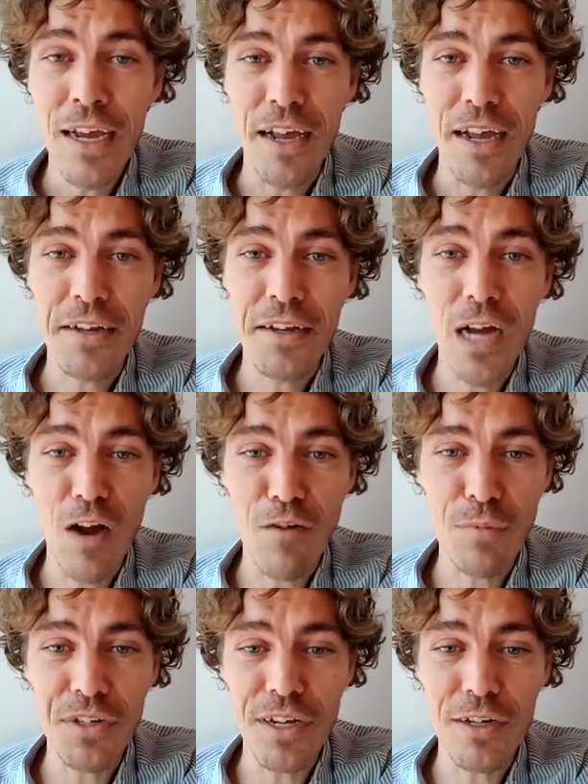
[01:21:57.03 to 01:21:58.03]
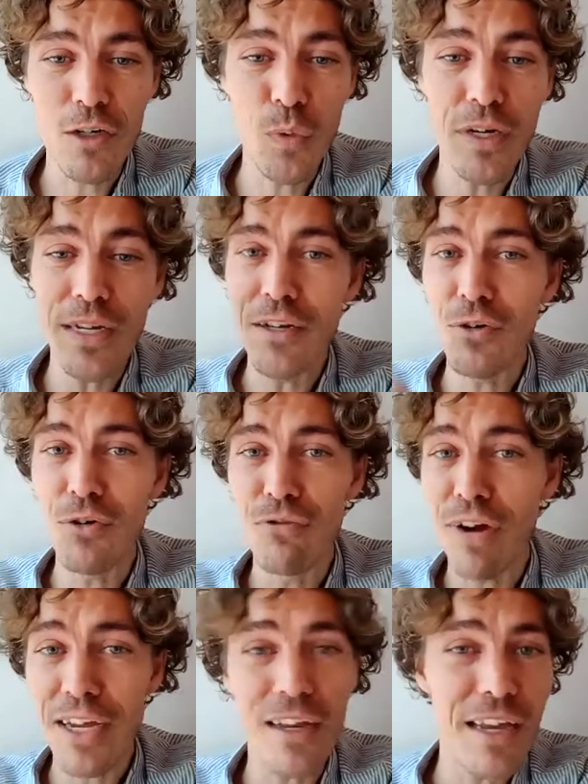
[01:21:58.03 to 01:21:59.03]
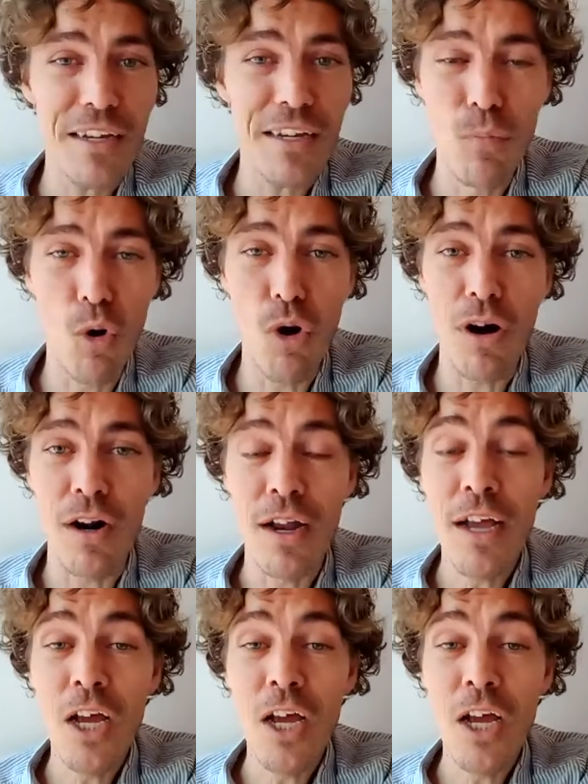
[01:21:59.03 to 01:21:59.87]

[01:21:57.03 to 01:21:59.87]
And then the government said, we need to regulate more,